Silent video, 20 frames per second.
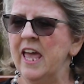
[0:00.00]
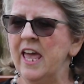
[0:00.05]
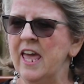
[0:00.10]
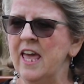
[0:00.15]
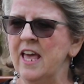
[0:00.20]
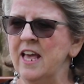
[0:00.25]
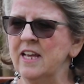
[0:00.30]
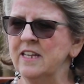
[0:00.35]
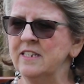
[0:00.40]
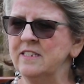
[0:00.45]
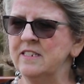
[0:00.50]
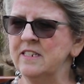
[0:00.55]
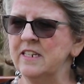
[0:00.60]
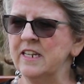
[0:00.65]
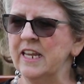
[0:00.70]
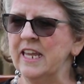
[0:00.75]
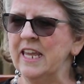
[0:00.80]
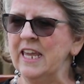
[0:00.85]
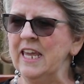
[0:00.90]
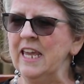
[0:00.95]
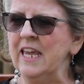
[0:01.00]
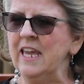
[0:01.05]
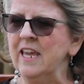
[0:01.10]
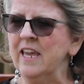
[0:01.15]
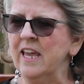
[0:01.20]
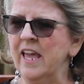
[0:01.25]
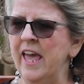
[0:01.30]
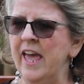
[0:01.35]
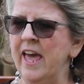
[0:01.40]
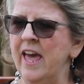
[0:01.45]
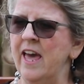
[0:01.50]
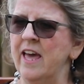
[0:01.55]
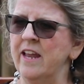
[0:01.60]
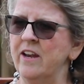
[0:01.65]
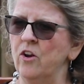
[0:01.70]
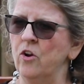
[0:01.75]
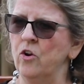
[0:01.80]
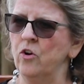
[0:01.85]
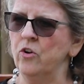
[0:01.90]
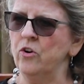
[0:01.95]
and he
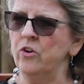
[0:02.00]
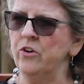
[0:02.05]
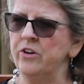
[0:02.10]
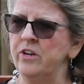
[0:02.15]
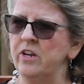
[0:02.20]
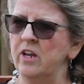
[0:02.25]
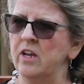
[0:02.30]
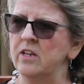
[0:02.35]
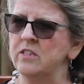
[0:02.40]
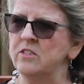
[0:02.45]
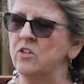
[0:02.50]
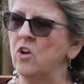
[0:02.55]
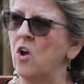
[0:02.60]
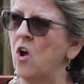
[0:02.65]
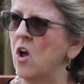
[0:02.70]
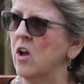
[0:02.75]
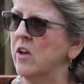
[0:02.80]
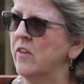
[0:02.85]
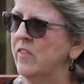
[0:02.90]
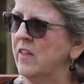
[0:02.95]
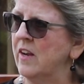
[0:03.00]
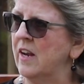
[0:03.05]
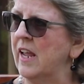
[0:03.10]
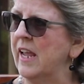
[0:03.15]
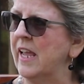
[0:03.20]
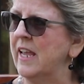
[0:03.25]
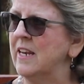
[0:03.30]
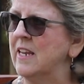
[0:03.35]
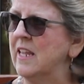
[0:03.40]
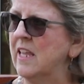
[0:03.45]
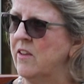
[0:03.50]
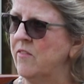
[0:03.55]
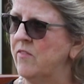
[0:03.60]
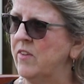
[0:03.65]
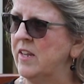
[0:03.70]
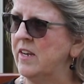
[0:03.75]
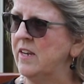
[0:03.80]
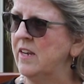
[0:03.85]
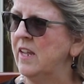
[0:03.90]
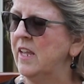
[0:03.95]
had heard a talk that I had
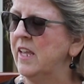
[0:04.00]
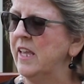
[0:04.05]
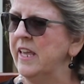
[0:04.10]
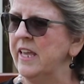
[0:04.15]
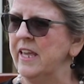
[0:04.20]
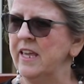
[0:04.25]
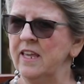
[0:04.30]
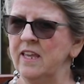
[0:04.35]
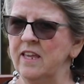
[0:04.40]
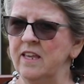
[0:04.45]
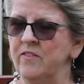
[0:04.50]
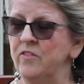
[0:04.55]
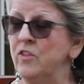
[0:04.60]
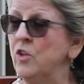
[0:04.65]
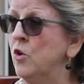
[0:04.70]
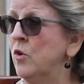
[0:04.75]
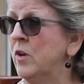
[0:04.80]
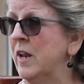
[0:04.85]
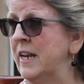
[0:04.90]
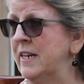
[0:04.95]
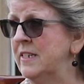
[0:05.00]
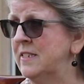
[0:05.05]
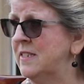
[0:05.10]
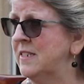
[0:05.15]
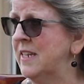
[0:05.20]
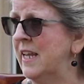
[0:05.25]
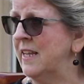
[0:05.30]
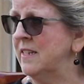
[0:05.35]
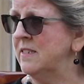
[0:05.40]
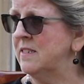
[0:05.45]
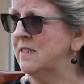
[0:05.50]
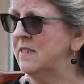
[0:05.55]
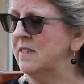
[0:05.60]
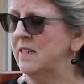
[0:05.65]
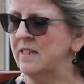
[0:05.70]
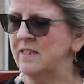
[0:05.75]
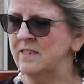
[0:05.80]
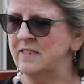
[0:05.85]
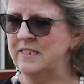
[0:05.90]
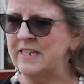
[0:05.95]
given in the United States,
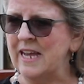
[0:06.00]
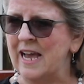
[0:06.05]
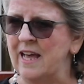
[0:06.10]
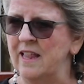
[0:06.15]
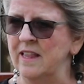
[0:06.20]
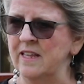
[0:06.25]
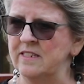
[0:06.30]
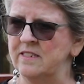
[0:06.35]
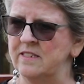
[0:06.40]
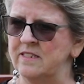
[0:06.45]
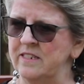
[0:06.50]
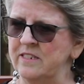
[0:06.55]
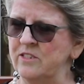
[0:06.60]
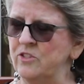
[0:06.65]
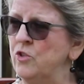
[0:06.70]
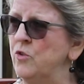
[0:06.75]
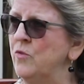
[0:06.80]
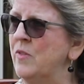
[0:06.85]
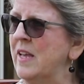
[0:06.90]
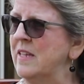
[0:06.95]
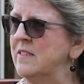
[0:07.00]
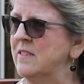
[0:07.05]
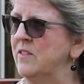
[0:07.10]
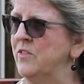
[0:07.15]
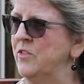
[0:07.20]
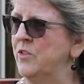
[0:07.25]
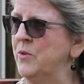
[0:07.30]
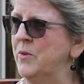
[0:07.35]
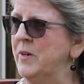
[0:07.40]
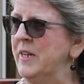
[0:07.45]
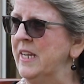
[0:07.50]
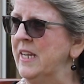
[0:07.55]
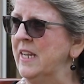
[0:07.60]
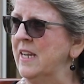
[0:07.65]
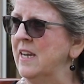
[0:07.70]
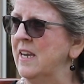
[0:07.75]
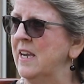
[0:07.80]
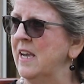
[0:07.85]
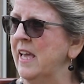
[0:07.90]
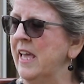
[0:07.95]
in Dallas, in 2003.
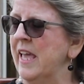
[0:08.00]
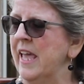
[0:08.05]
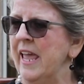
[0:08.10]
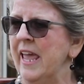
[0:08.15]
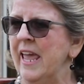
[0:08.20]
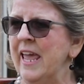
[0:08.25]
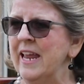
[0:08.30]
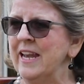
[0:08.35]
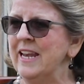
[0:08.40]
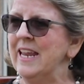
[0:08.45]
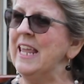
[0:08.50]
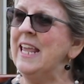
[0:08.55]
And